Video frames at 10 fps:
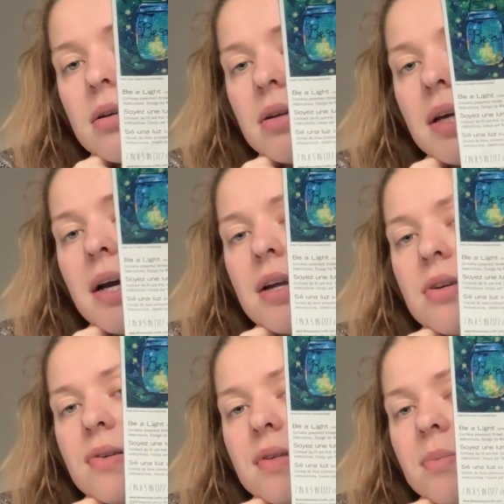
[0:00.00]
you gotta
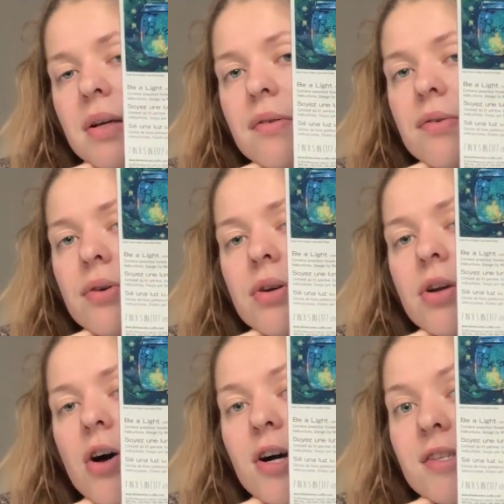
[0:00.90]
do something for an
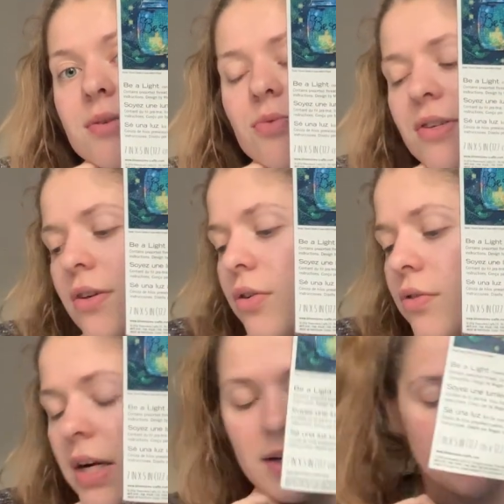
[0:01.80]
awesome result, right?